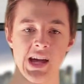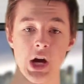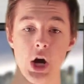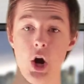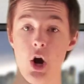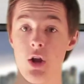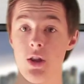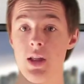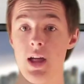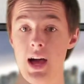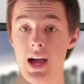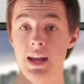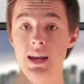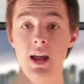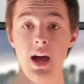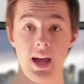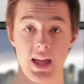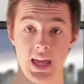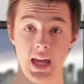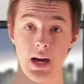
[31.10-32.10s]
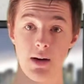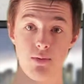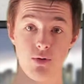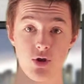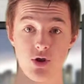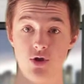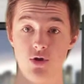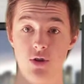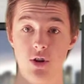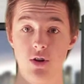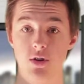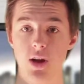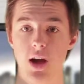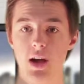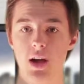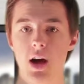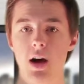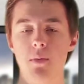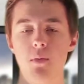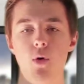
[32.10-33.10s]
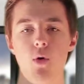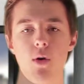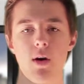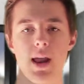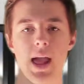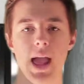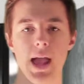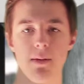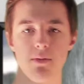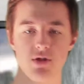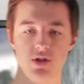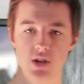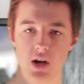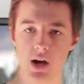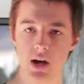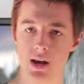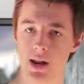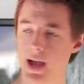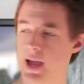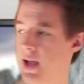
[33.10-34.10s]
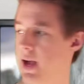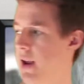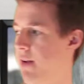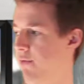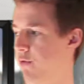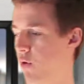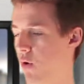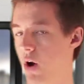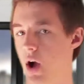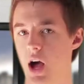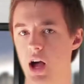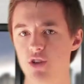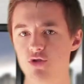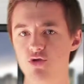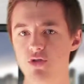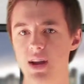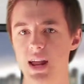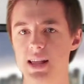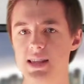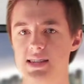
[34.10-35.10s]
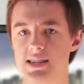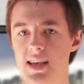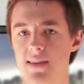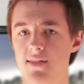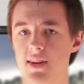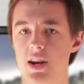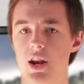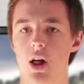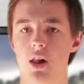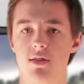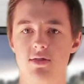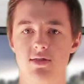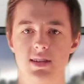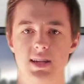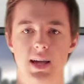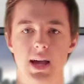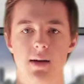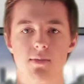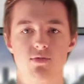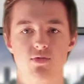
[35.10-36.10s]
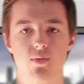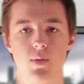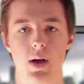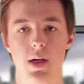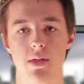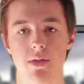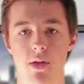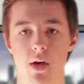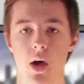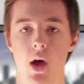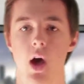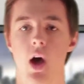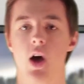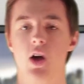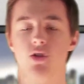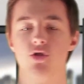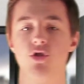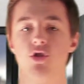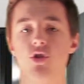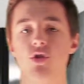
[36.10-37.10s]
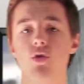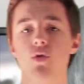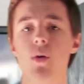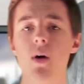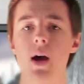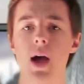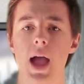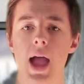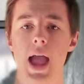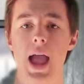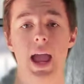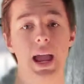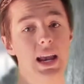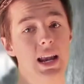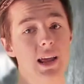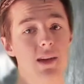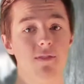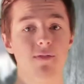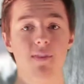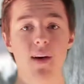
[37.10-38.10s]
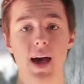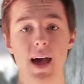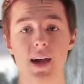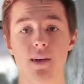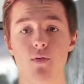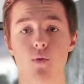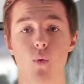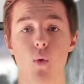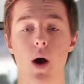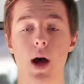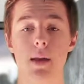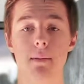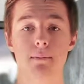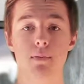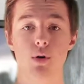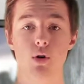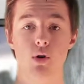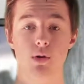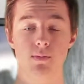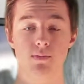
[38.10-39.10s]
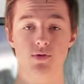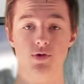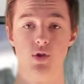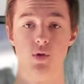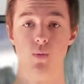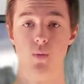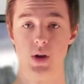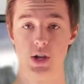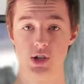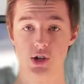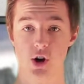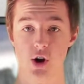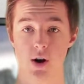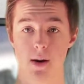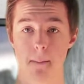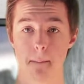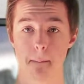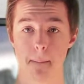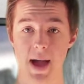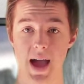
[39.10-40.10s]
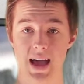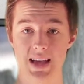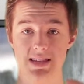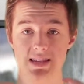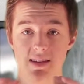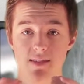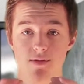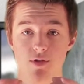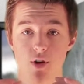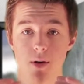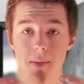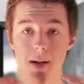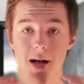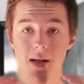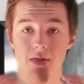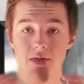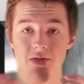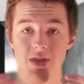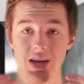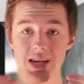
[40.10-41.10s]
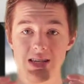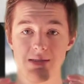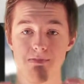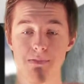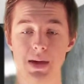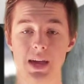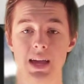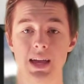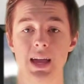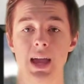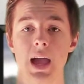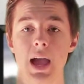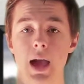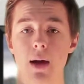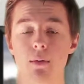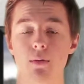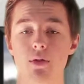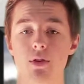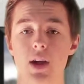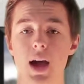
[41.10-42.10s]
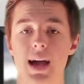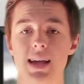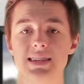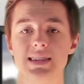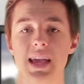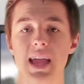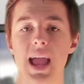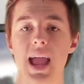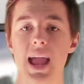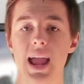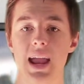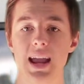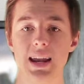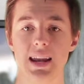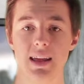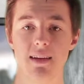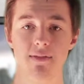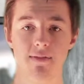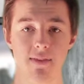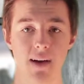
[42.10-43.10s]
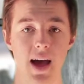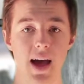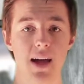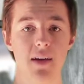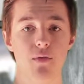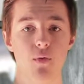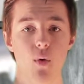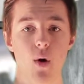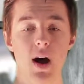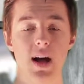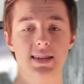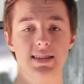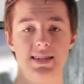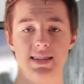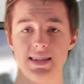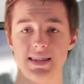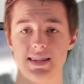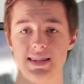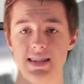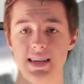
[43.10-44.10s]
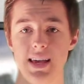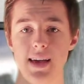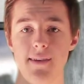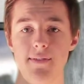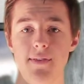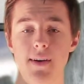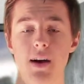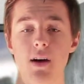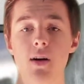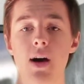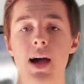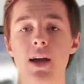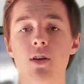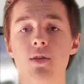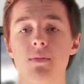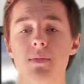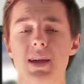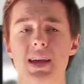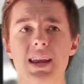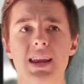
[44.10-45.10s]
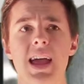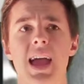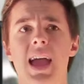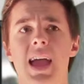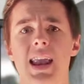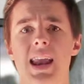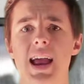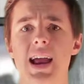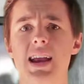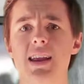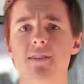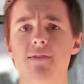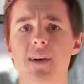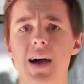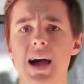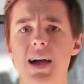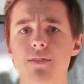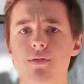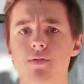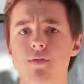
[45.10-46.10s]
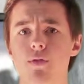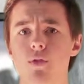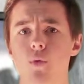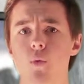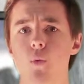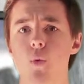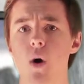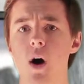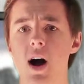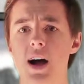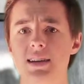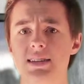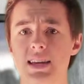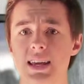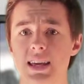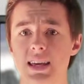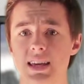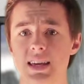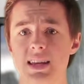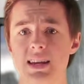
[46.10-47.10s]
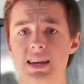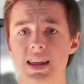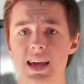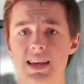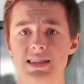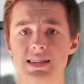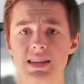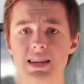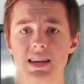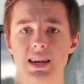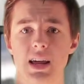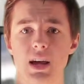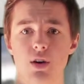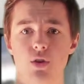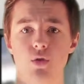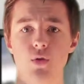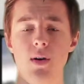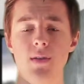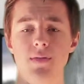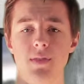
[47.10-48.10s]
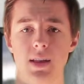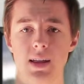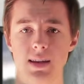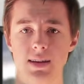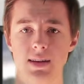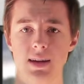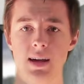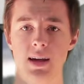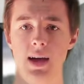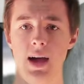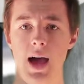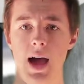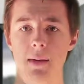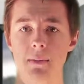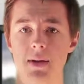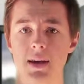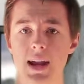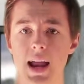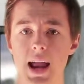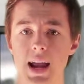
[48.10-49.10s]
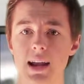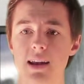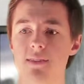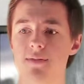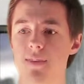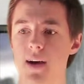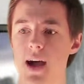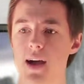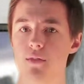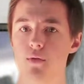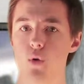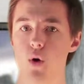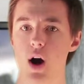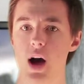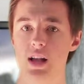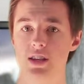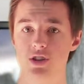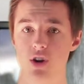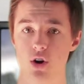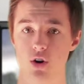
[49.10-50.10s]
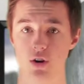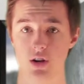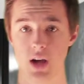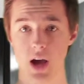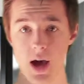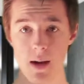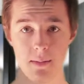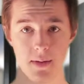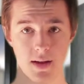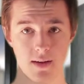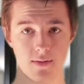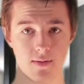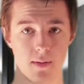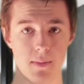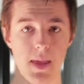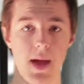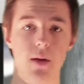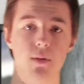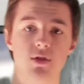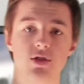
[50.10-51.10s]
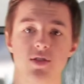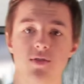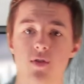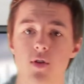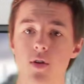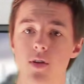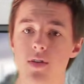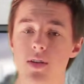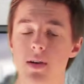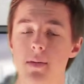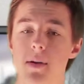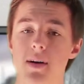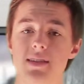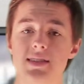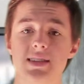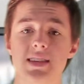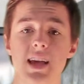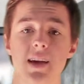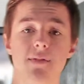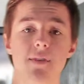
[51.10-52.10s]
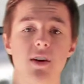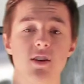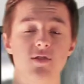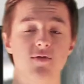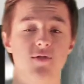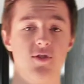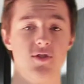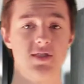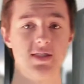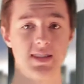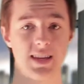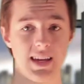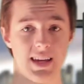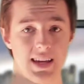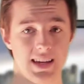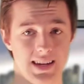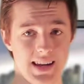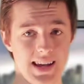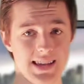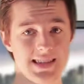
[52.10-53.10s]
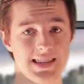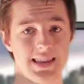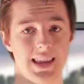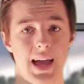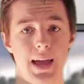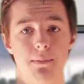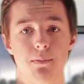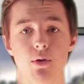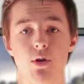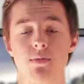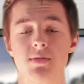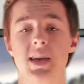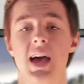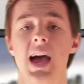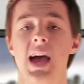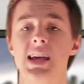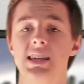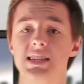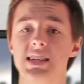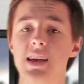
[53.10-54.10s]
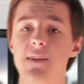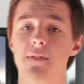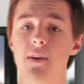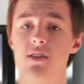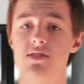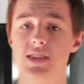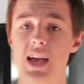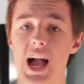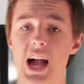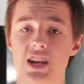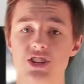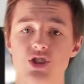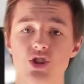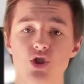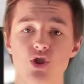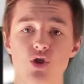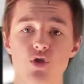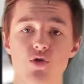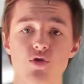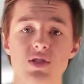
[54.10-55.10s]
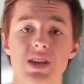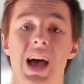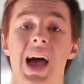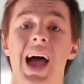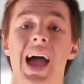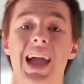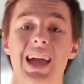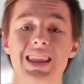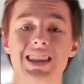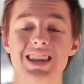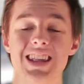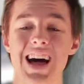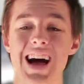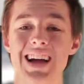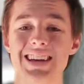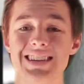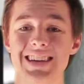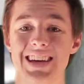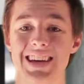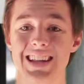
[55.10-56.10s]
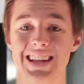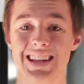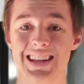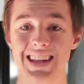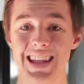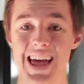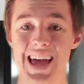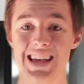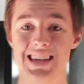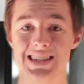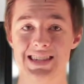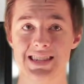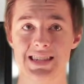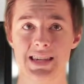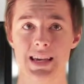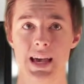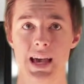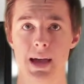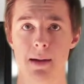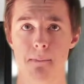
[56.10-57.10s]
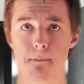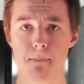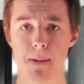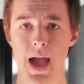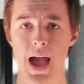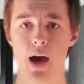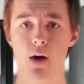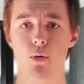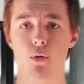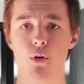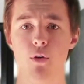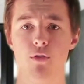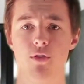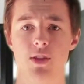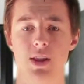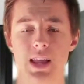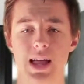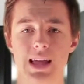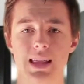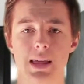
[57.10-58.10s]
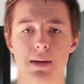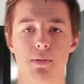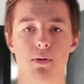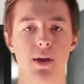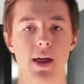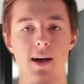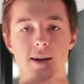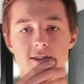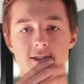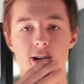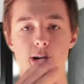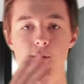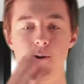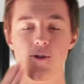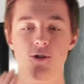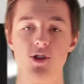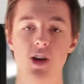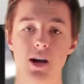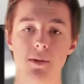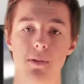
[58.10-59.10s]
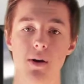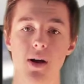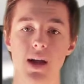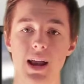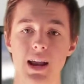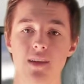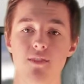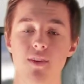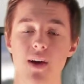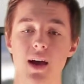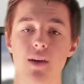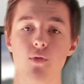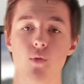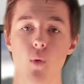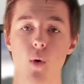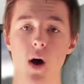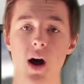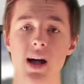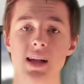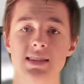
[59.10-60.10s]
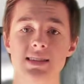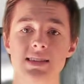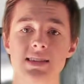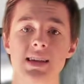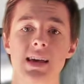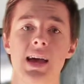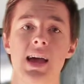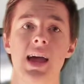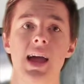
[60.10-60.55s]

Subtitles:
online at cowboystudio.com or on Amazon. I got it for $170. It comes with two 85-watt bulbs, which are massive. They're about this big. And when I say 85 watts, it's a CFL. I don't mean an 85-watt incandescent equivalent. I mean 85 watts are coming from that, which if you know anything about CFLs versus incandescent light bulbs, CFLs actually use a lot less power for the light they put out. So when you're talking about 85 watts,